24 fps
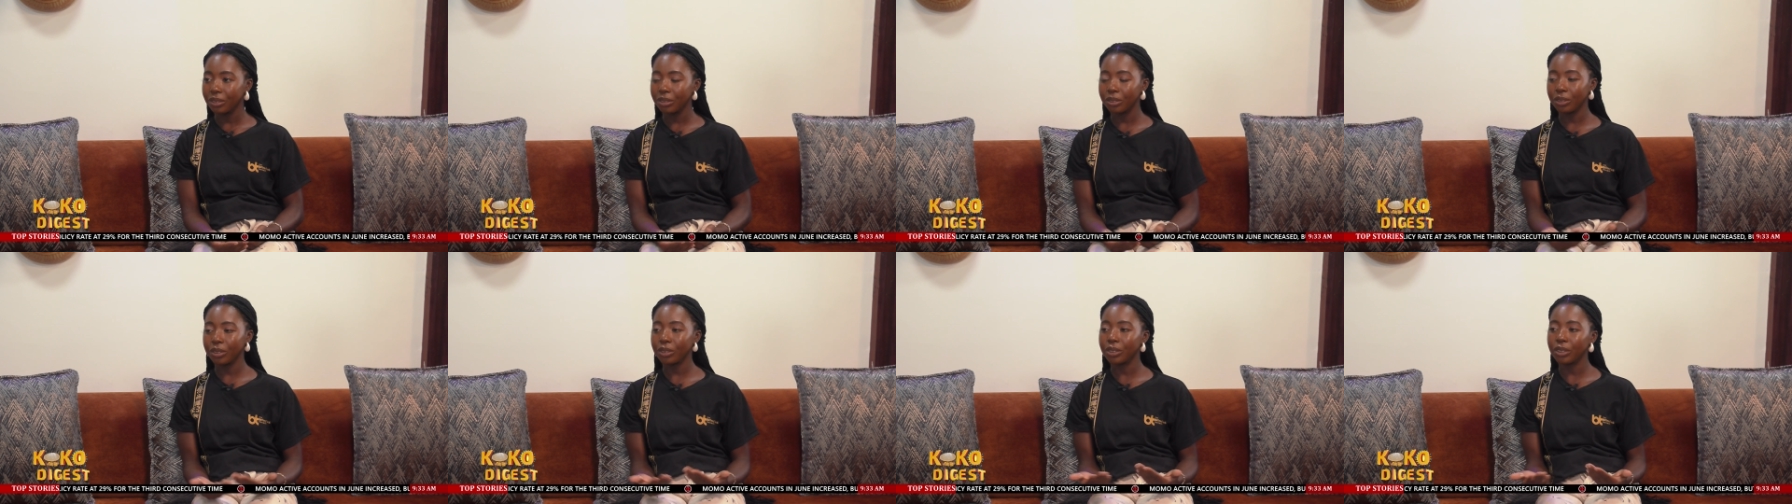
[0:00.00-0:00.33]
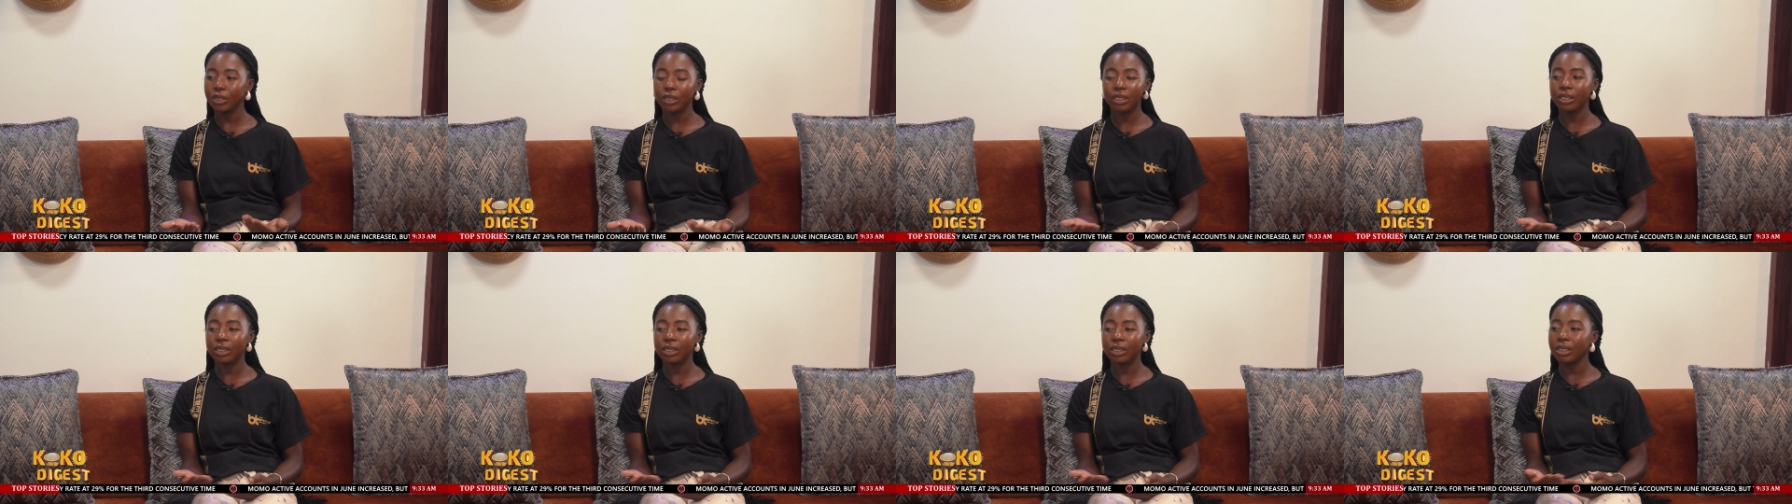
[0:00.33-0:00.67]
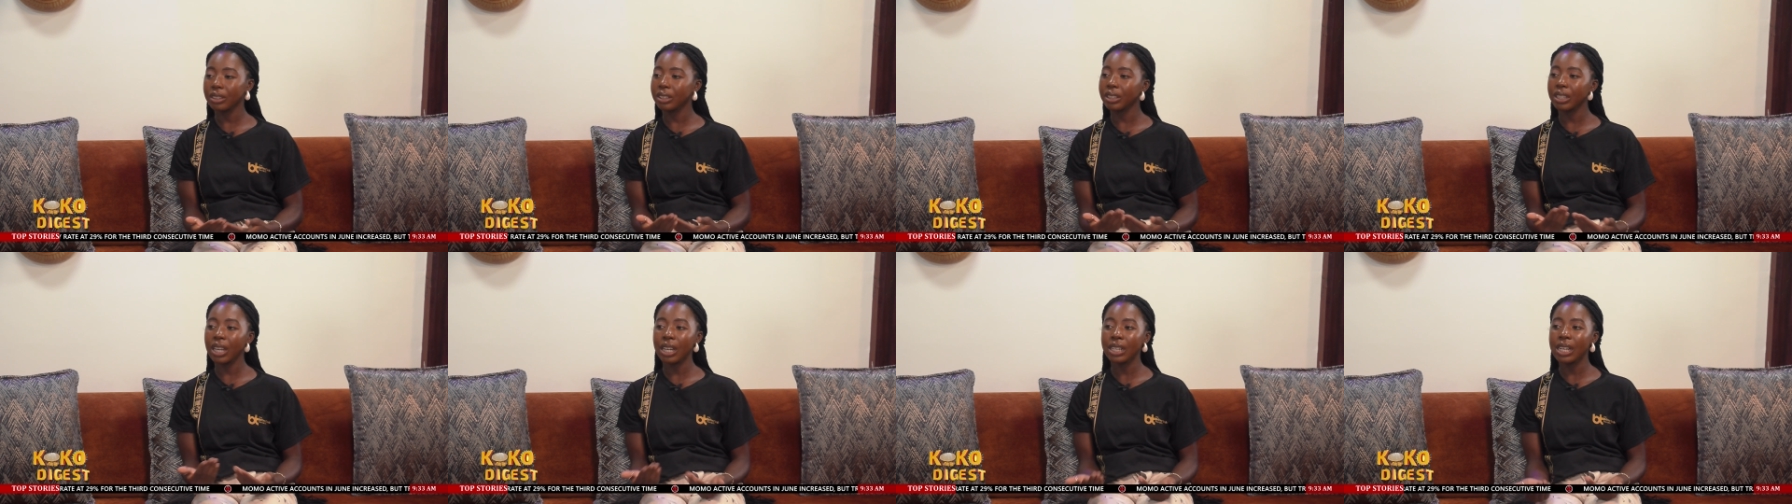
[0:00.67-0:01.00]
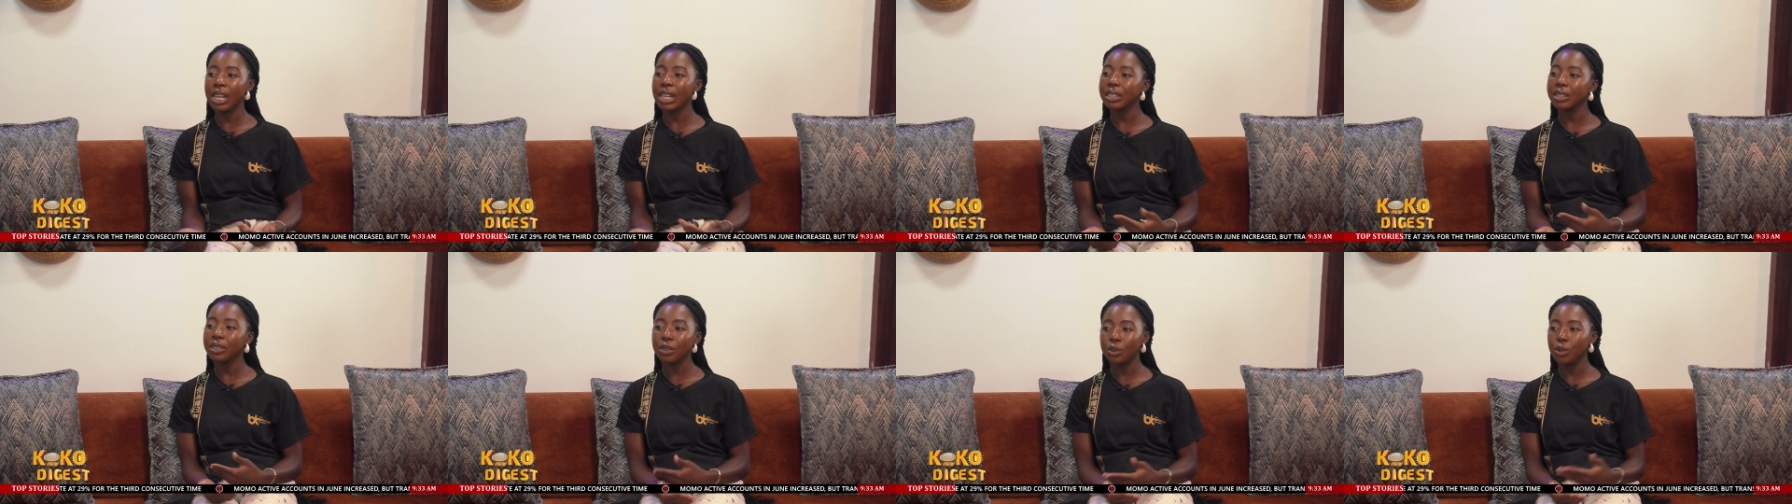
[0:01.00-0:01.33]
So you have to. The
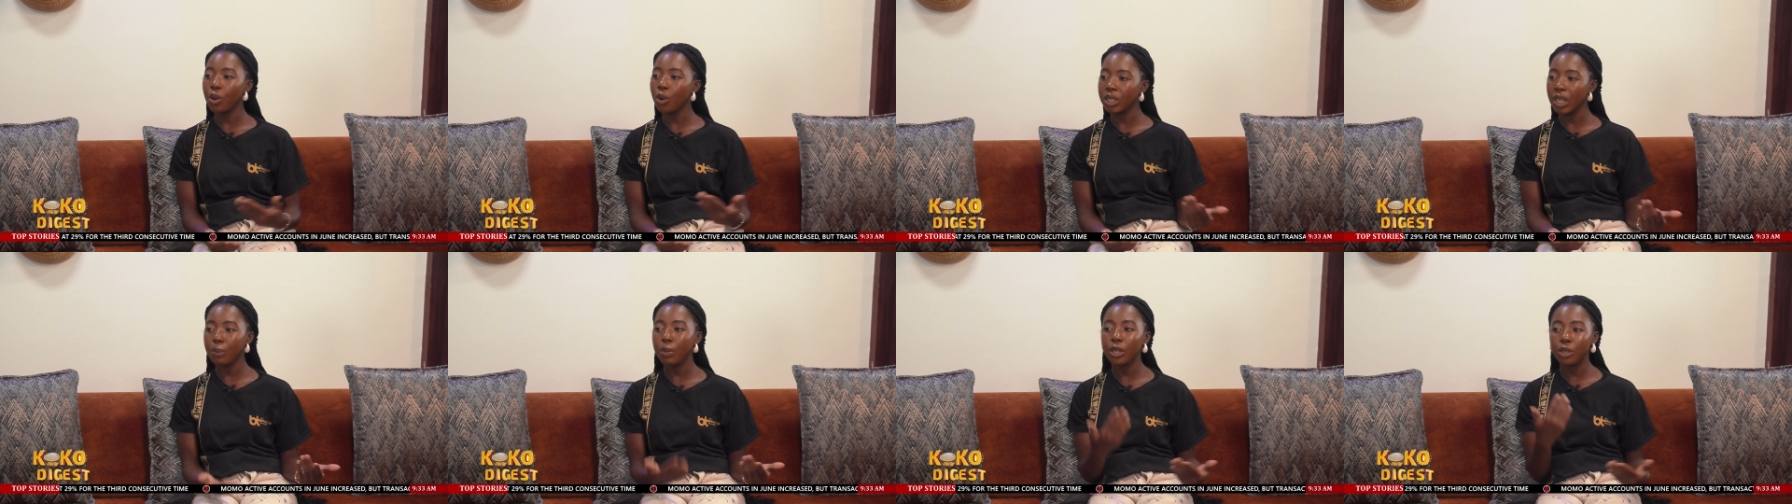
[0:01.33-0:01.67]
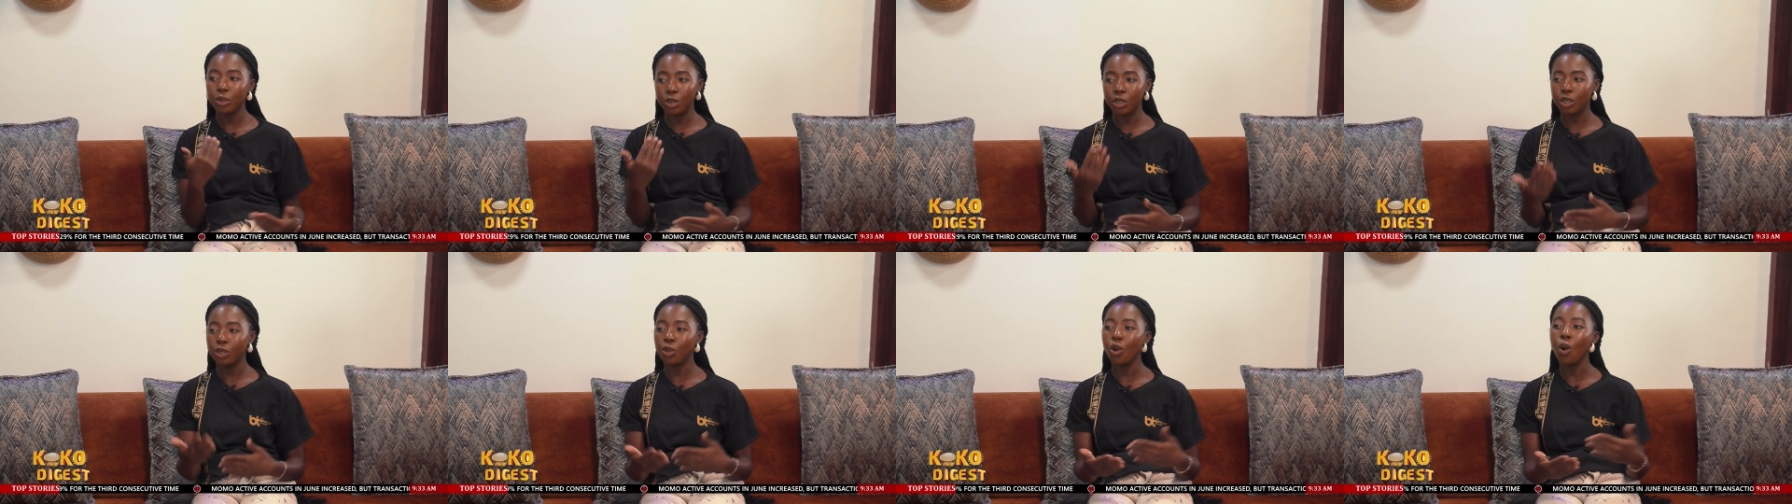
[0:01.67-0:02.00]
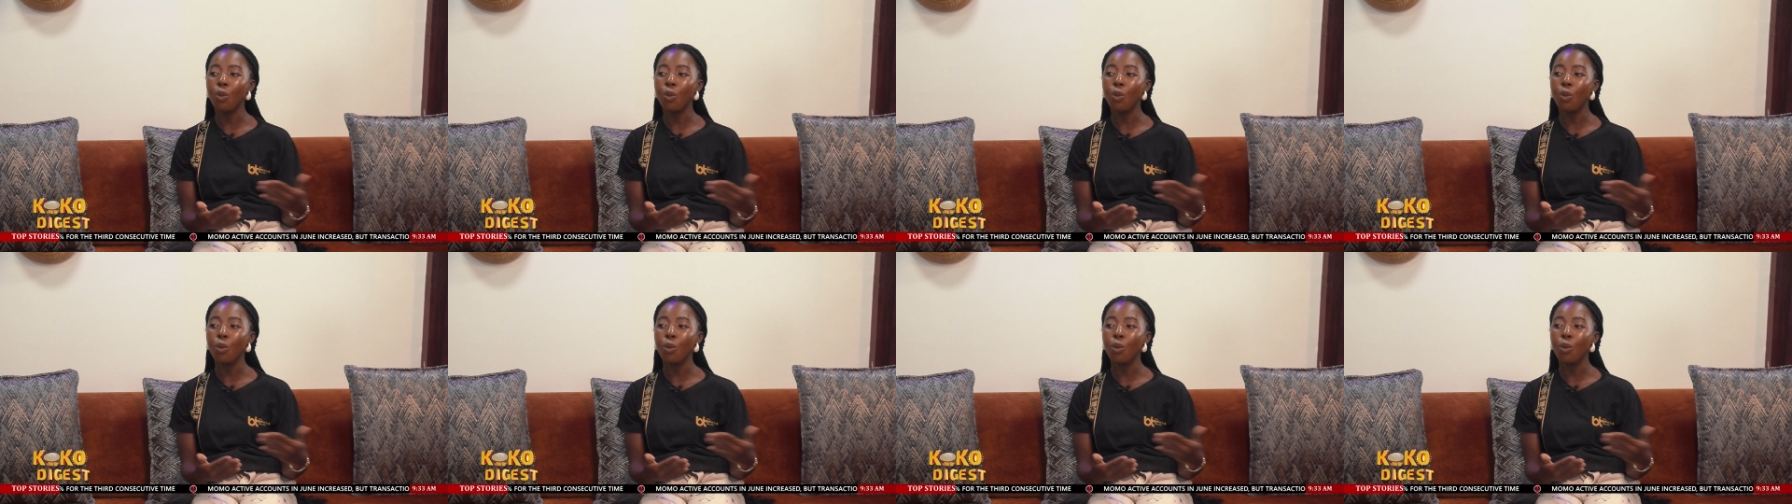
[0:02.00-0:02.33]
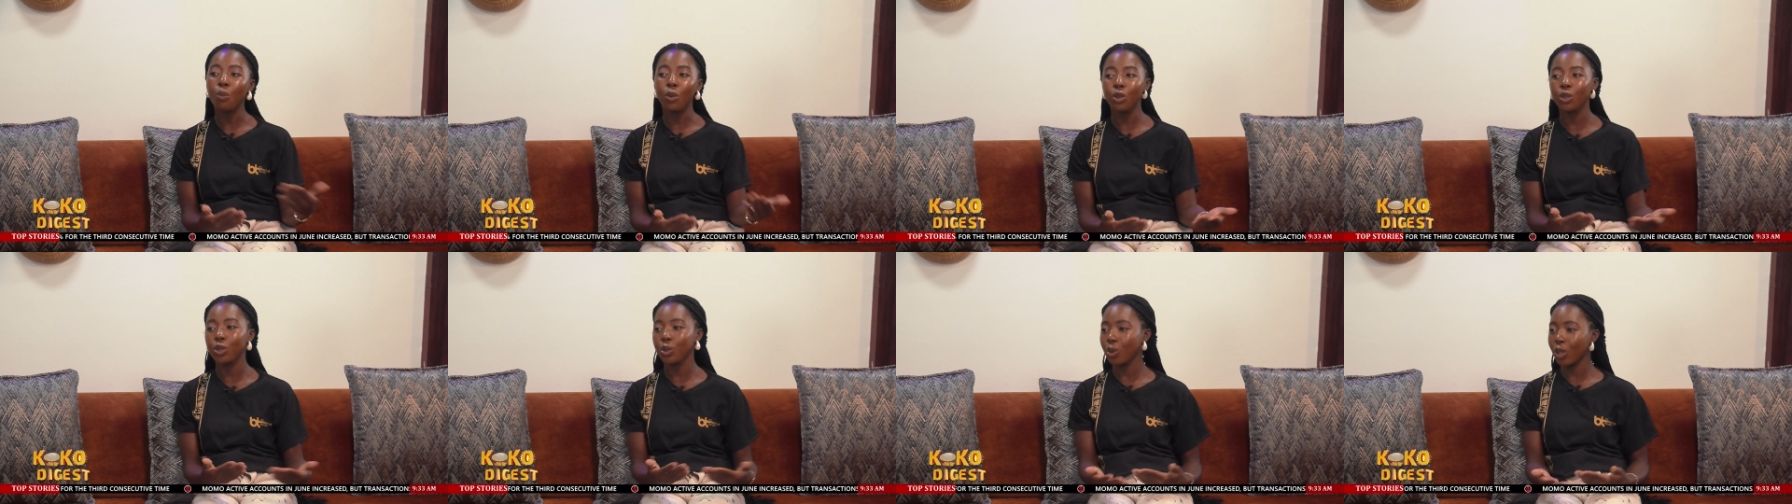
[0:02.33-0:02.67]
next thing you know, down. somebody's using
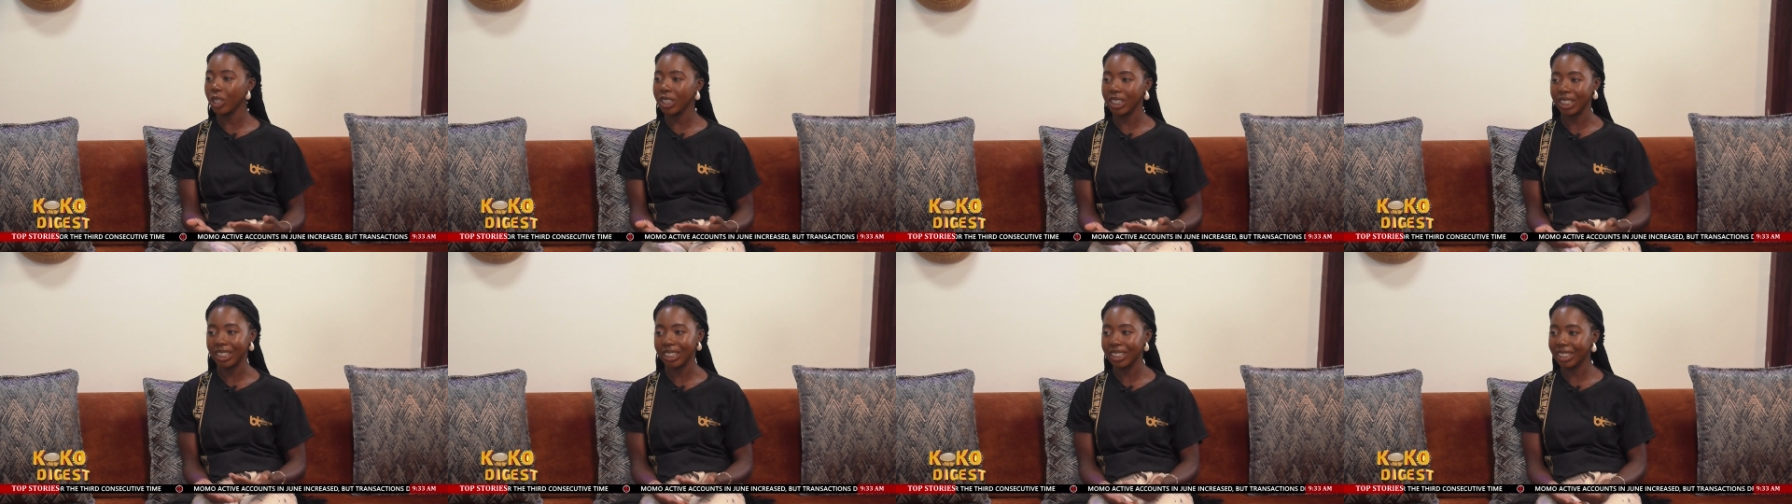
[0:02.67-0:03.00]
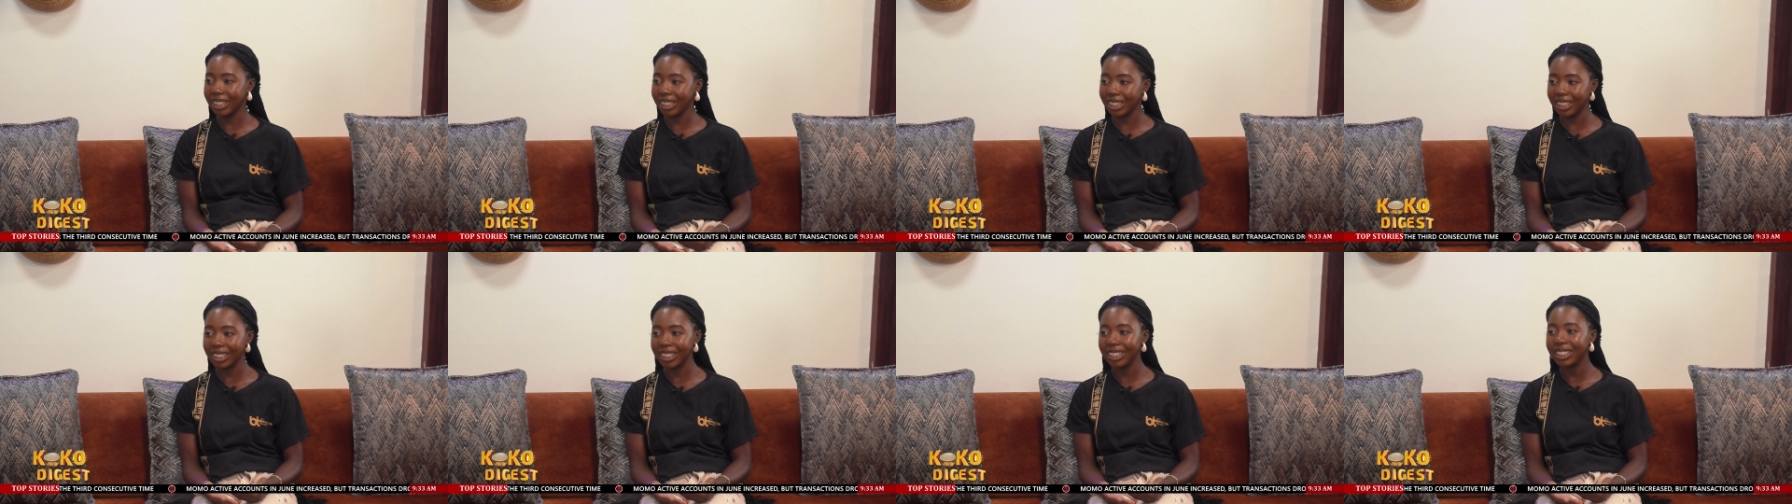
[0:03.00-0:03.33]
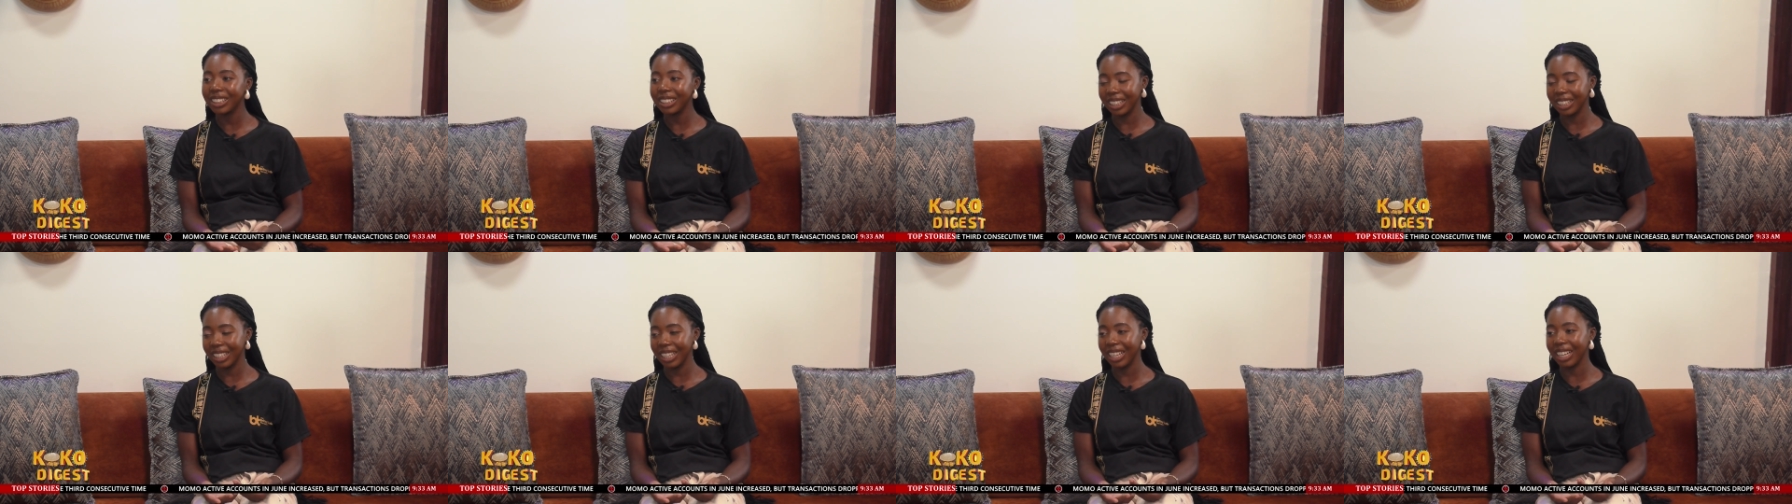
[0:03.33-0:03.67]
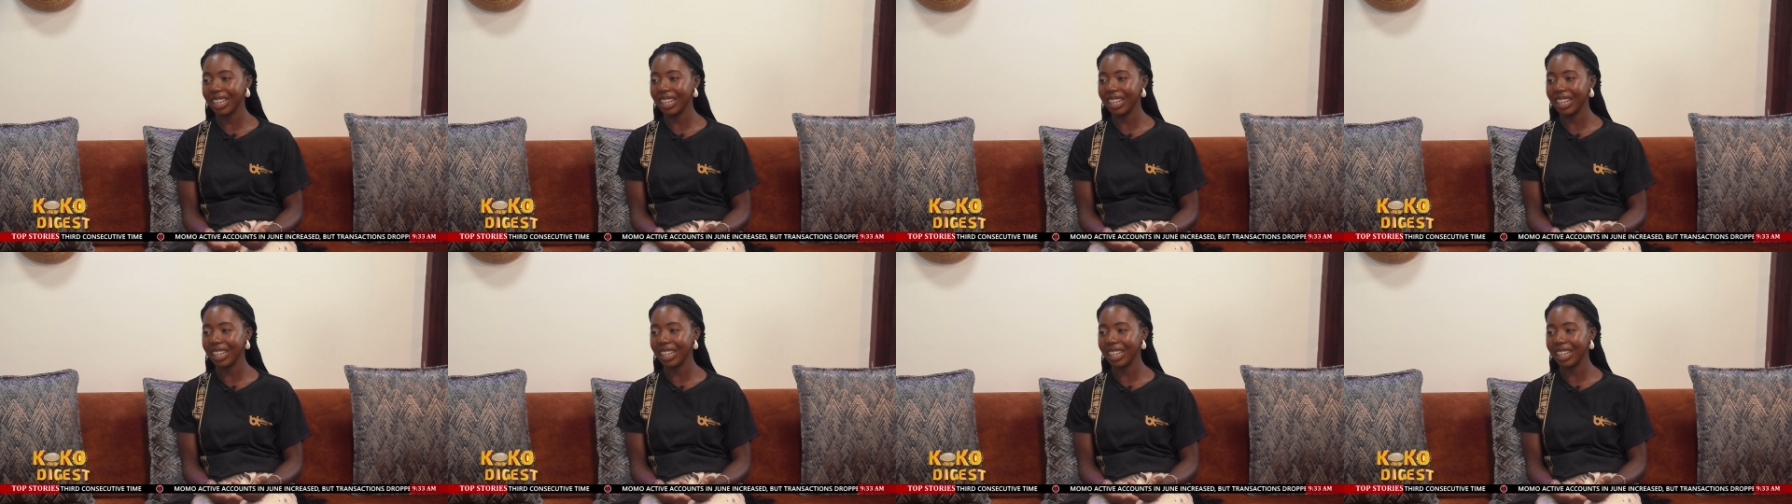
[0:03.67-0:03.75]
Omo to wash it. Yeah.